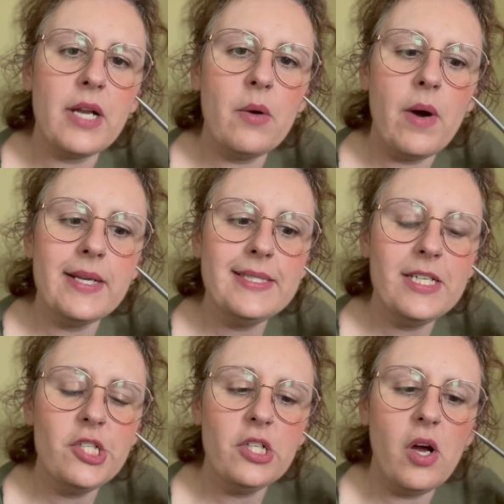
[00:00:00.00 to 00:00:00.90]
I want to say
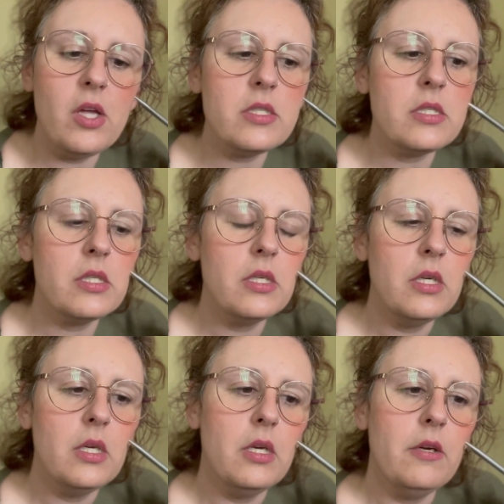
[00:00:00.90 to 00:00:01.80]
she calls
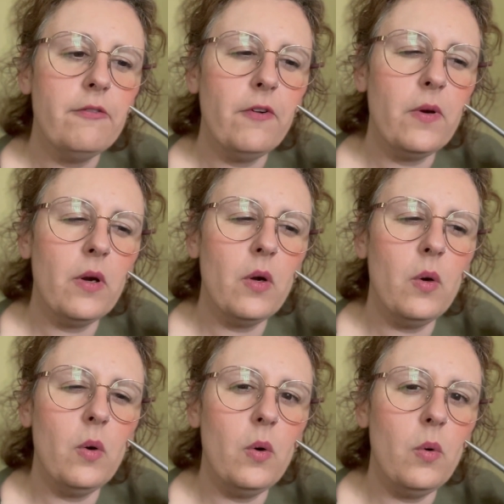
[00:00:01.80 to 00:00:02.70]
for
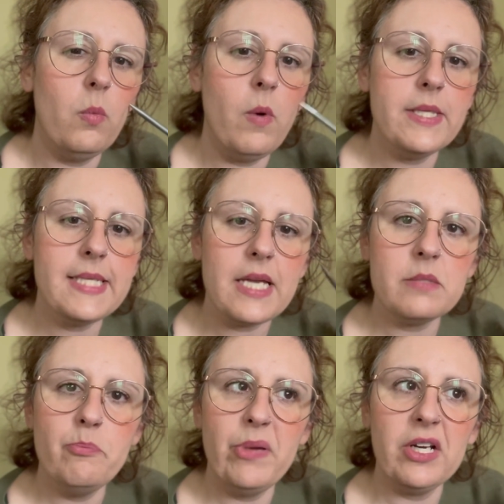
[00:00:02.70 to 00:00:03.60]
one size
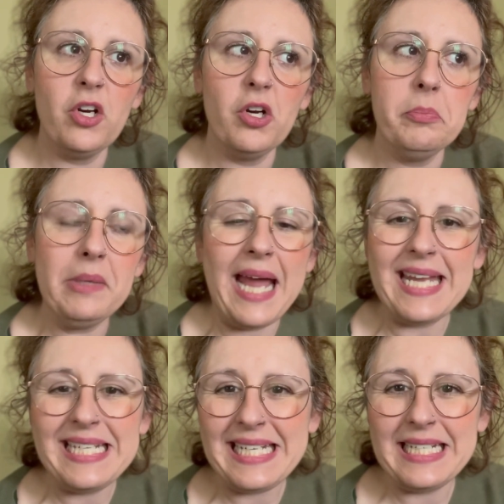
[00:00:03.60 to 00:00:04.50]
bigger, but I
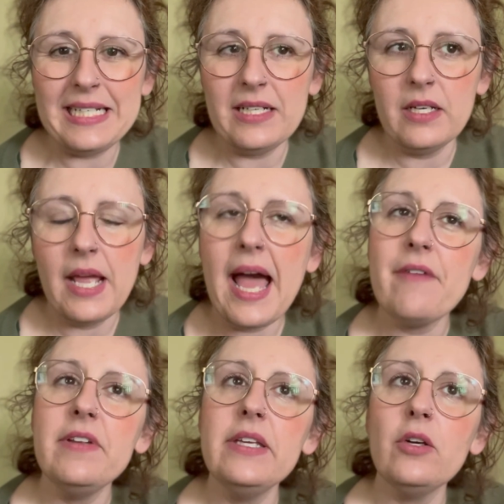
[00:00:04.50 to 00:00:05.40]
didn't
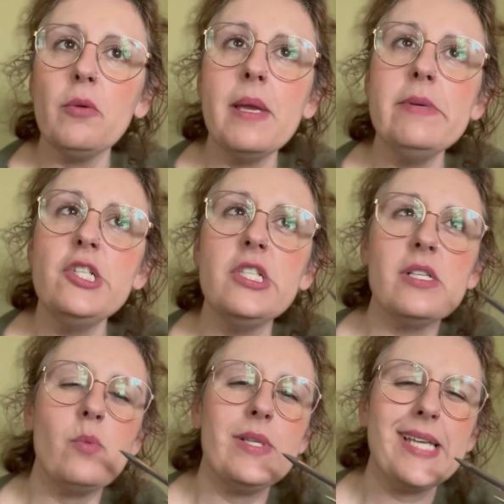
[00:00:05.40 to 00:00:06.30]
have it, or maybe she
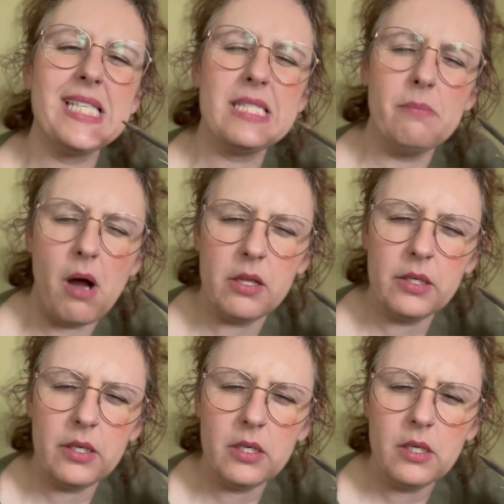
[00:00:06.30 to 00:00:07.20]
does one size
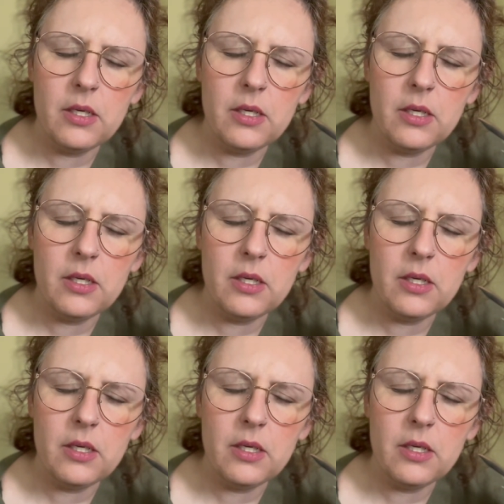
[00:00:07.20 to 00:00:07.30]
smaller.